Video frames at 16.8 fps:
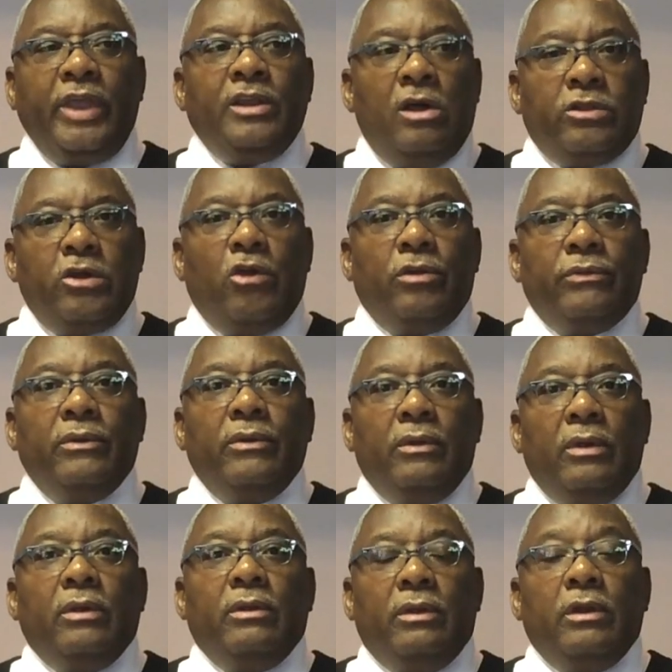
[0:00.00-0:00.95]
In other
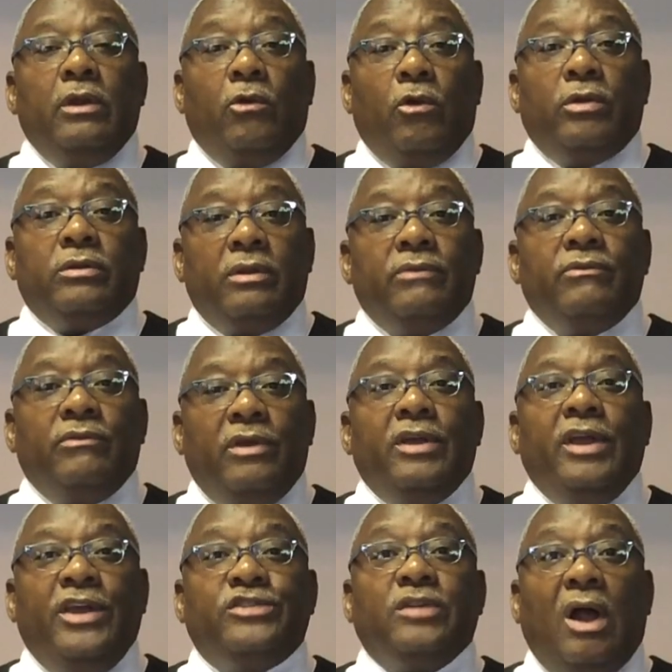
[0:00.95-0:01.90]
words,
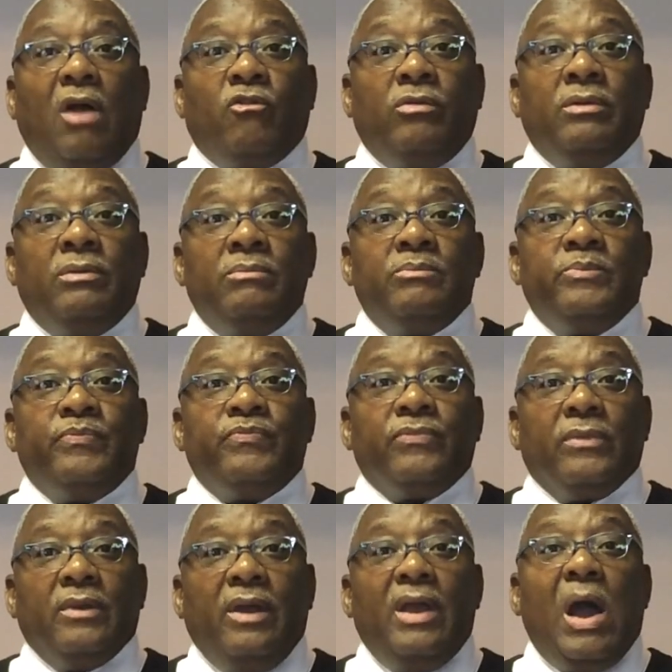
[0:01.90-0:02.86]
he's sovereign.
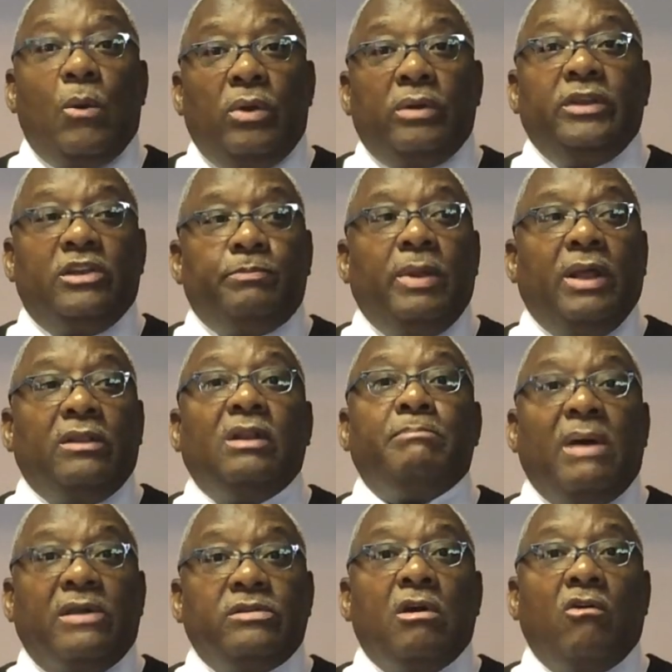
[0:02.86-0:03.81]
And I want to display
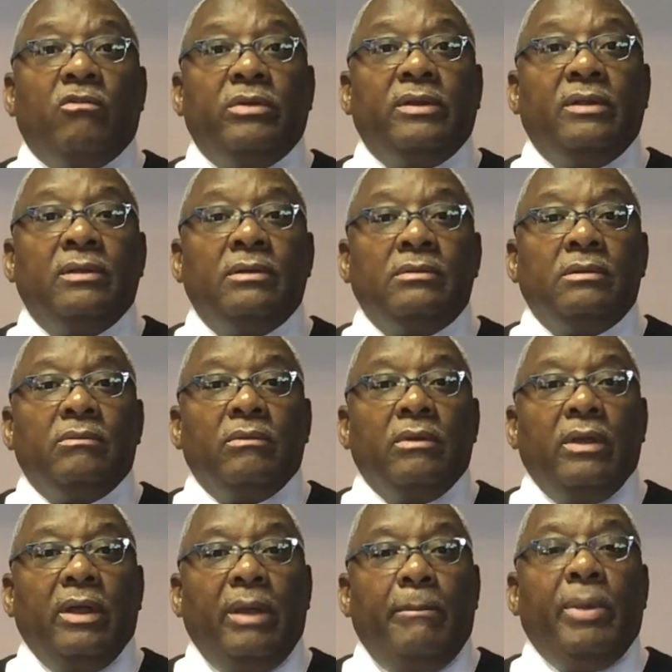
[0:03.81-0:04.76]
my sovereignty.
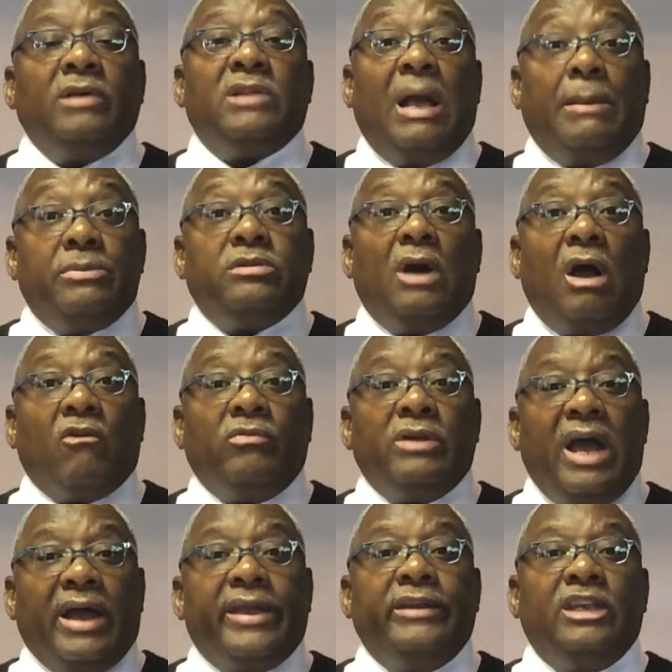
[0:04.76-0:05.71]
And because I'm
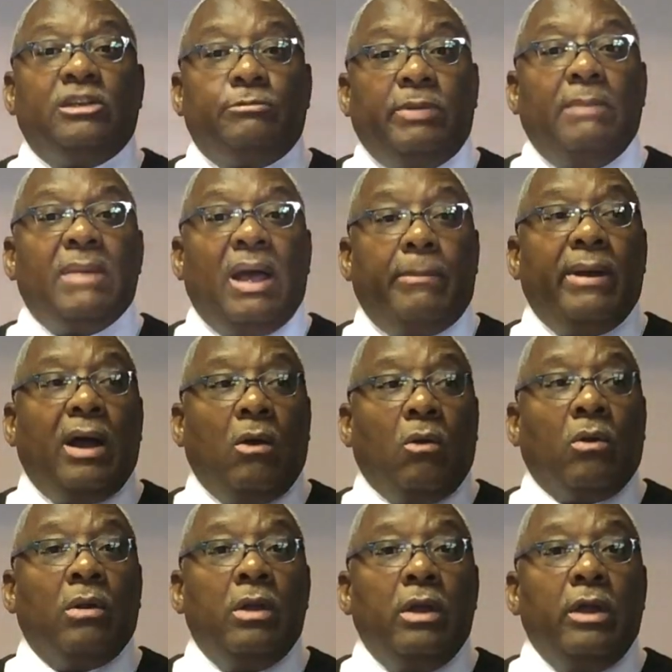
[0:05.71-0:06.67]
sovereign, I can display my
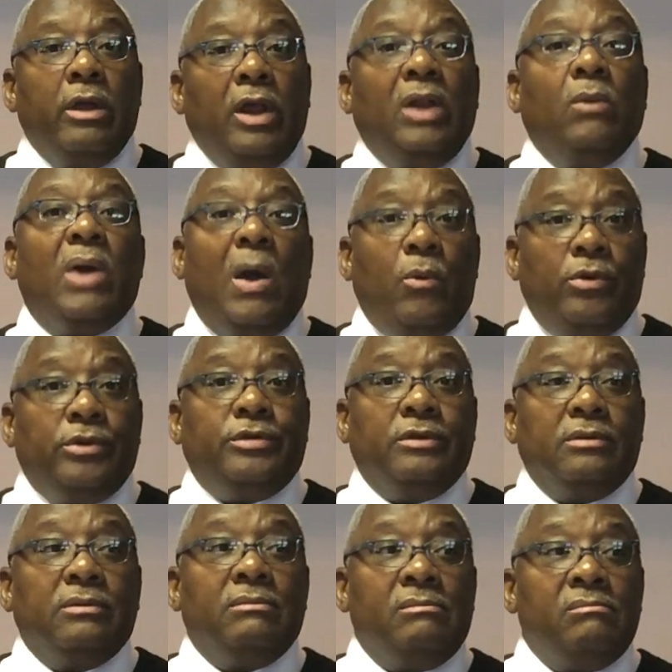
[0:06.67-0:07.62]
power any way I want
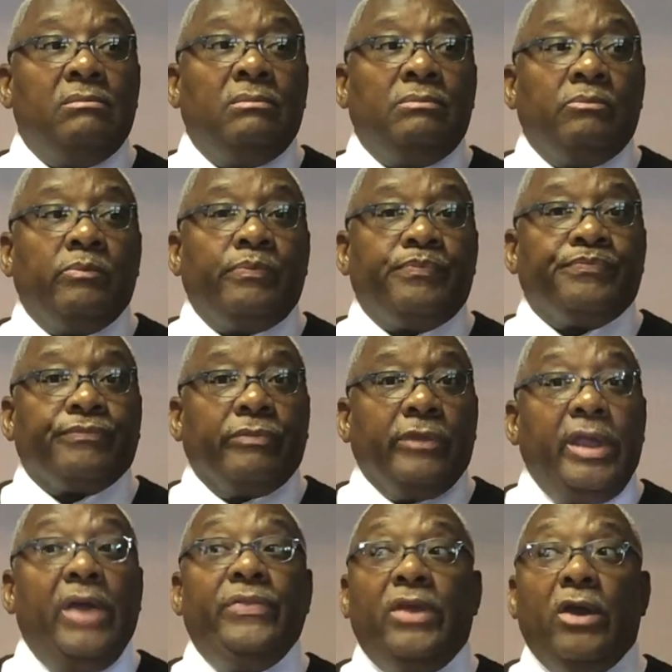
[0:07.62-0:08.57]

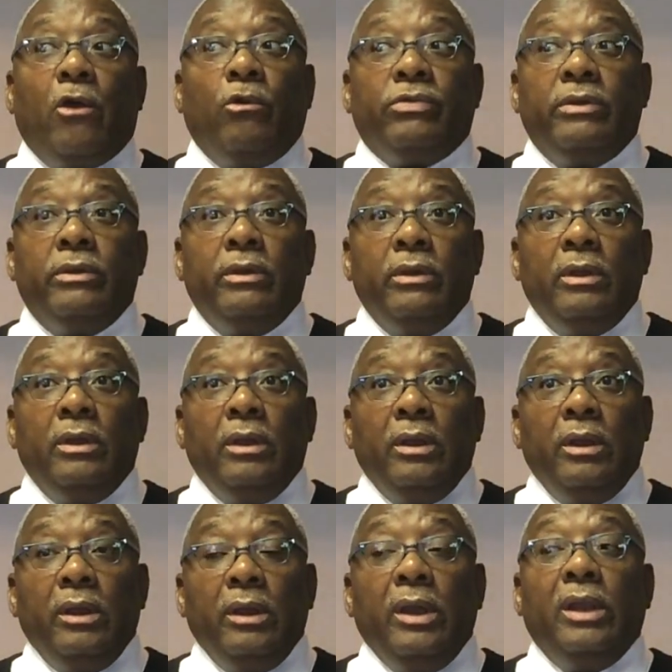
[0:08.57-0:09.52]
to. In the earth.
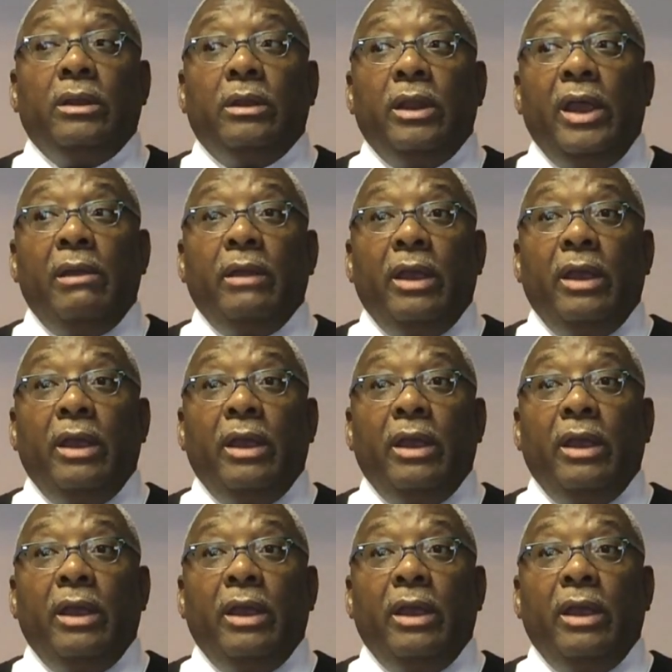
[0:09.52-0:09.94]
In